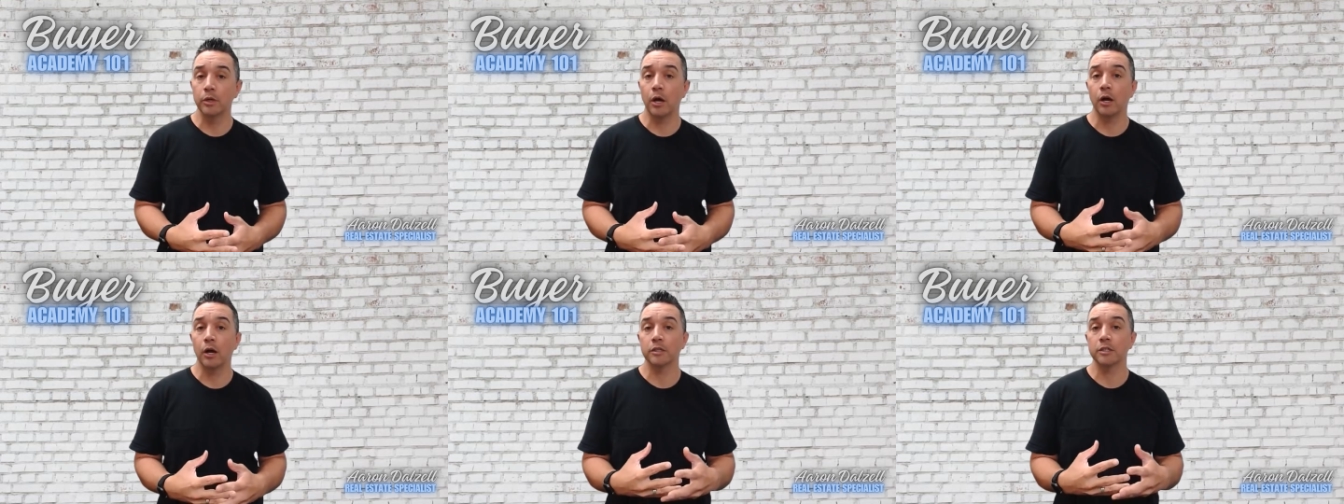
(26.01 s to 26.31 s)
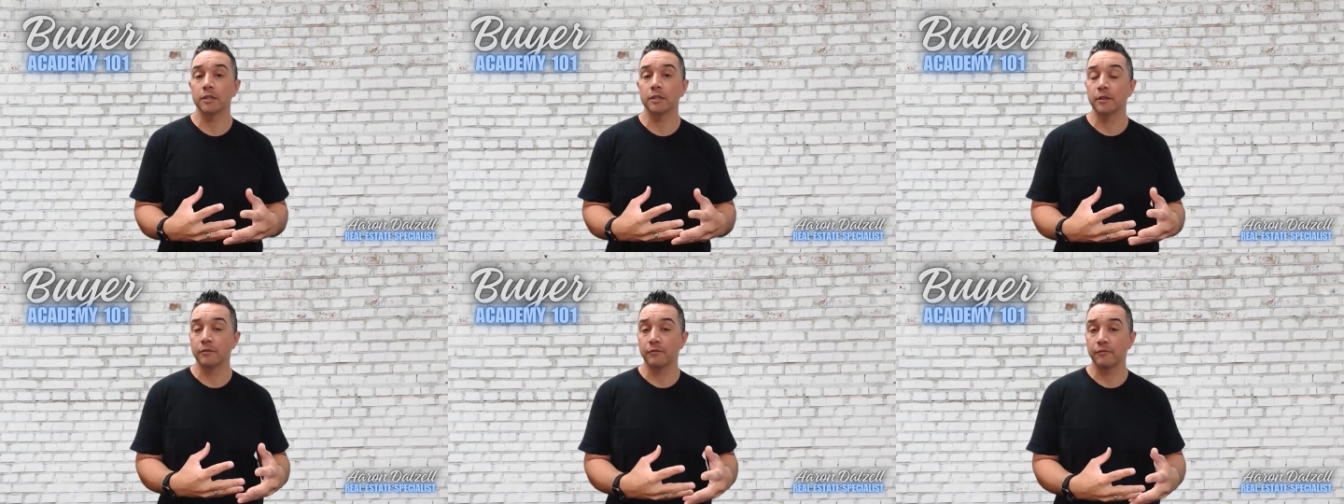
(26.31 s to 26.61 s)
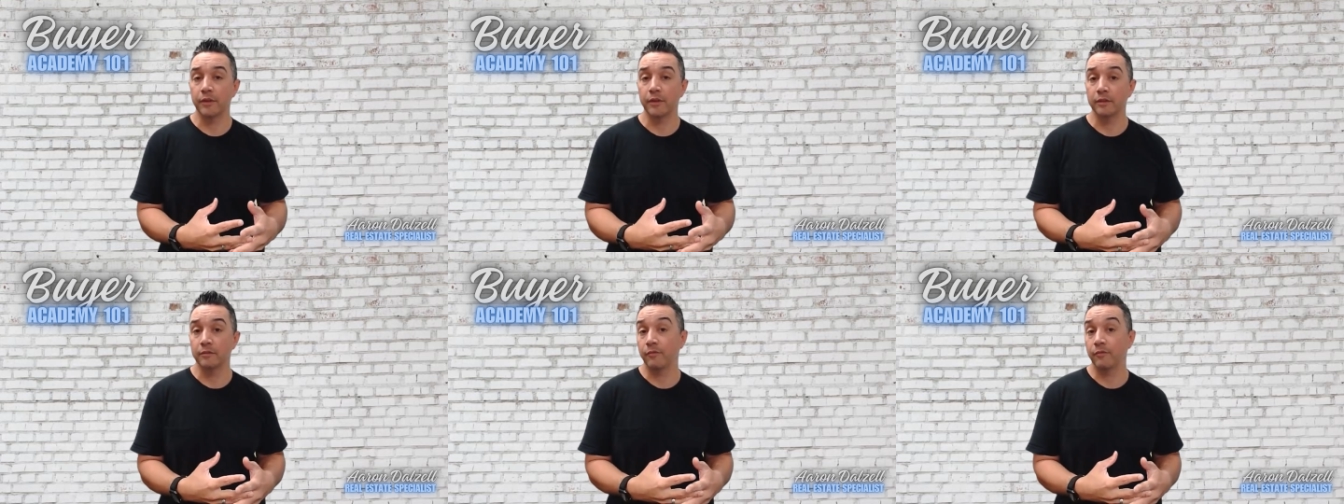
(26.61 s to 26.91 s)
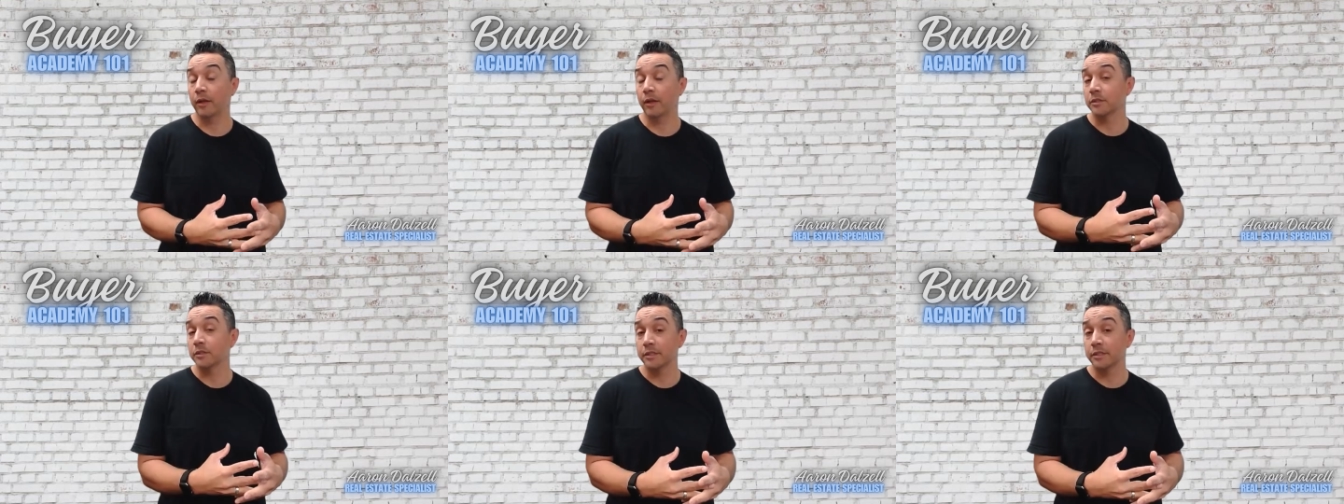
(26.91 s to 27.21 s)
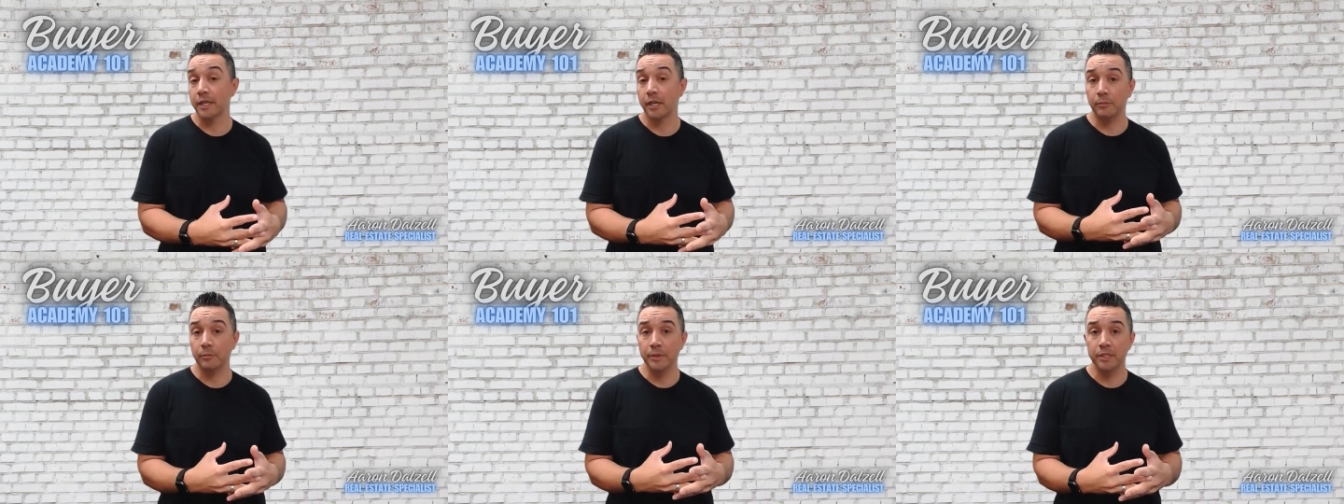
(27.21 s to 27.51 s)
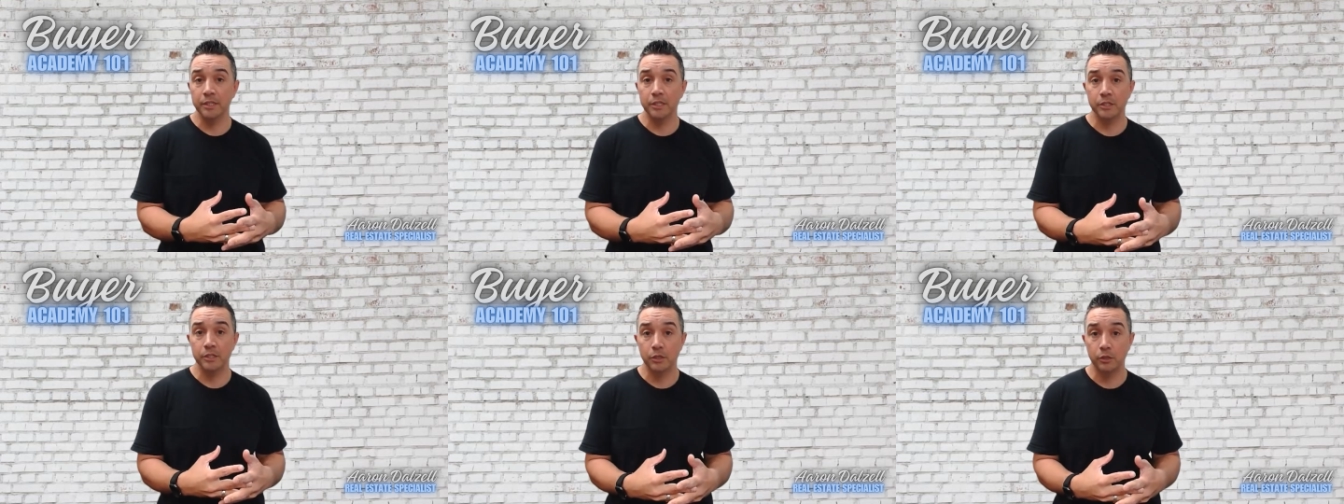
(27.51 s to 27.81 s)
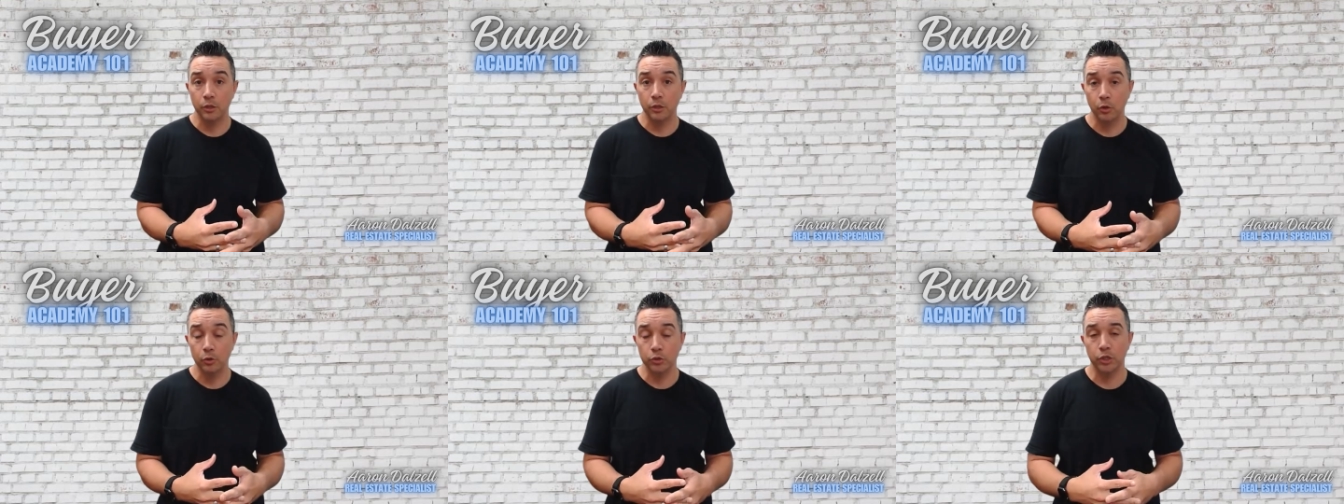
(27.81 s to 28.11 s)
docs and the and the final settlement
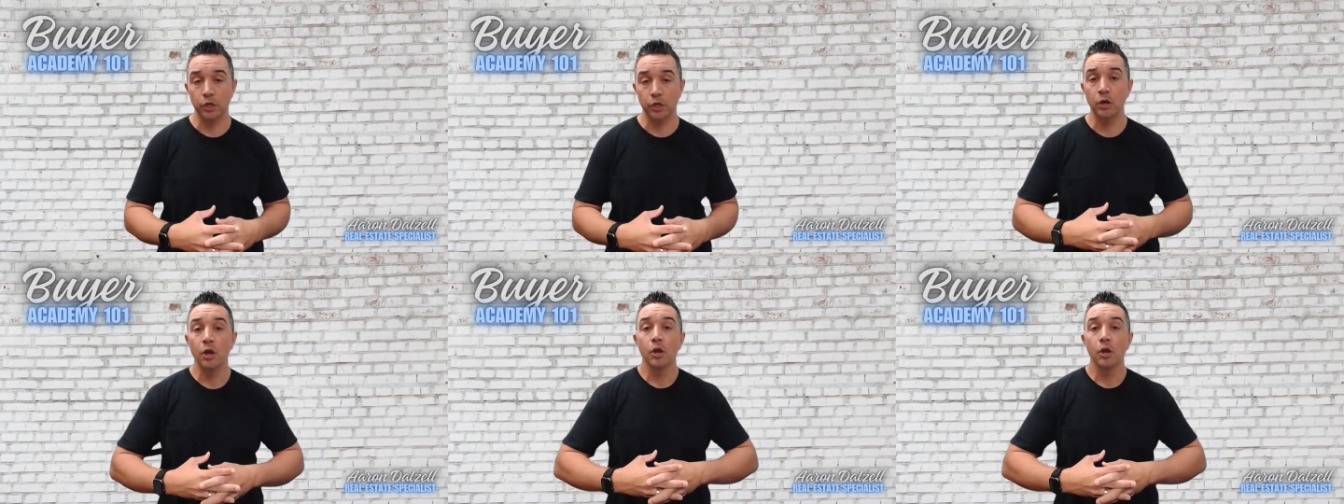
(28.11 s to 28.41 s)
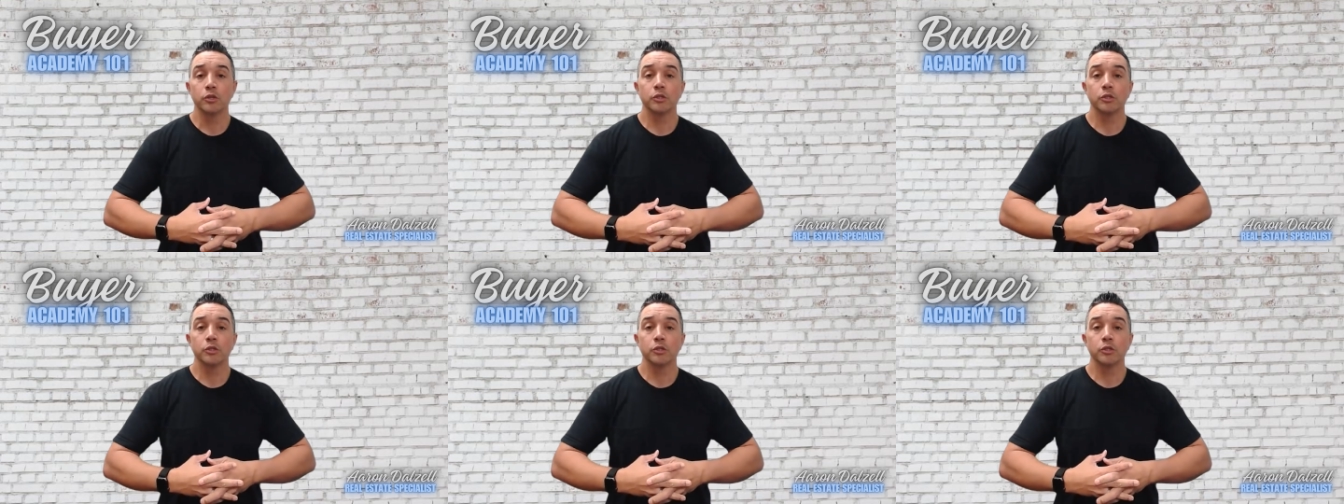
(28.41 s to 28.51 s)
disclosure,